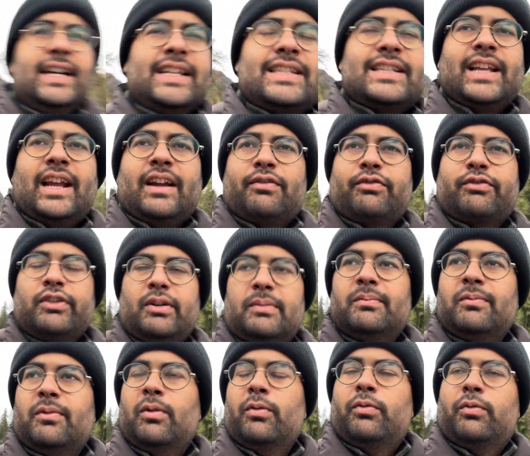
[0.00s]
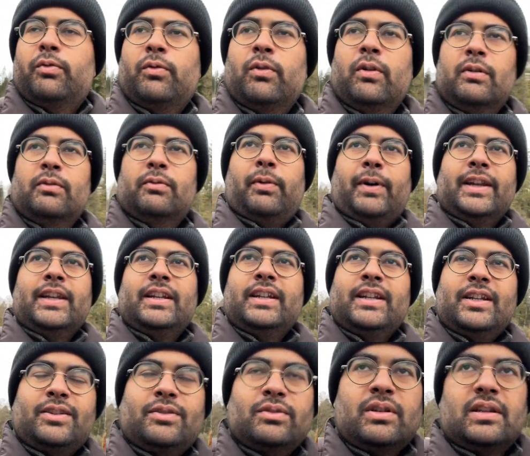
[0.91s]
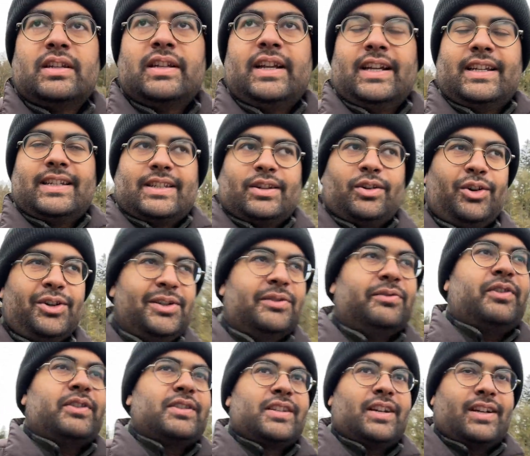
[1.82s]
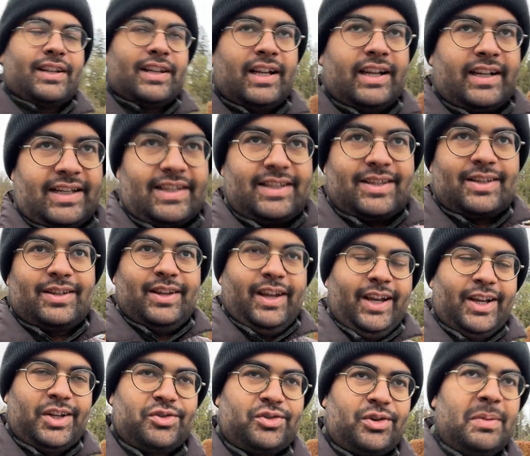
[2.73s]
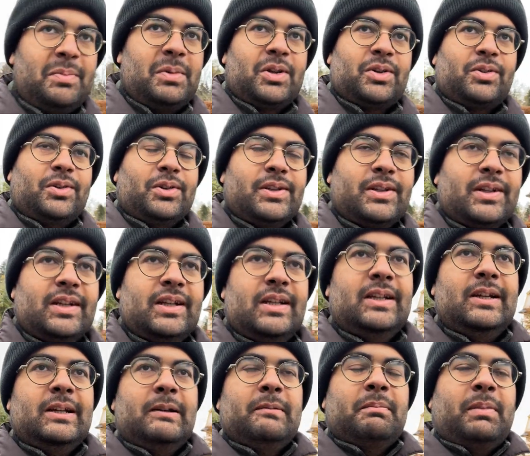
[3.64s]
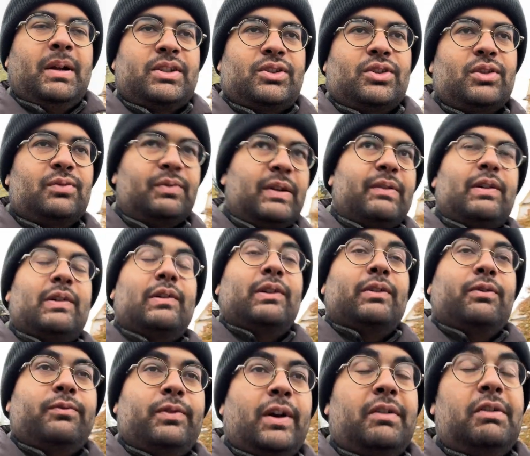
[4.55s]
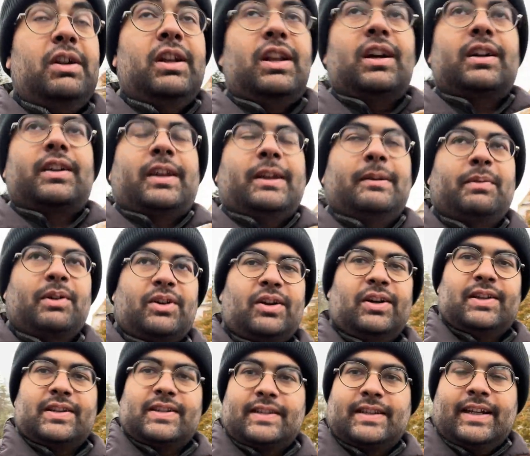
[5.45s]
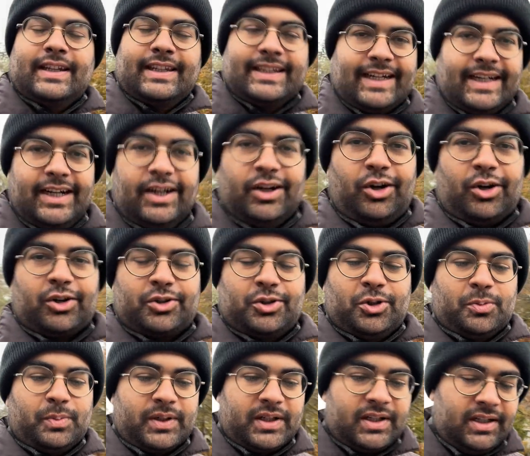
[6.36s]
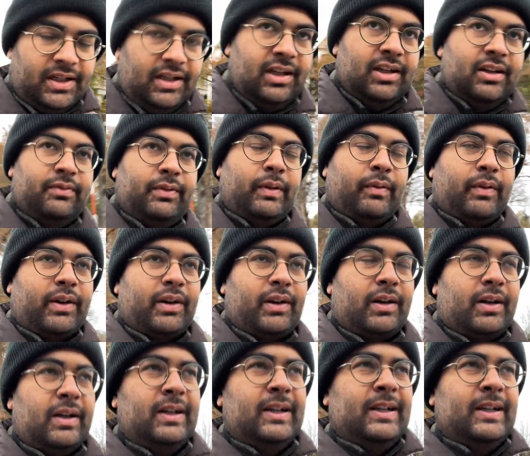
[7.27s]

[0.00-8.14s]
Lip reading: layers. Like from one day to the next, all of a sudden, like it's extremely cold. But you know, we were very lucky because the entire October it was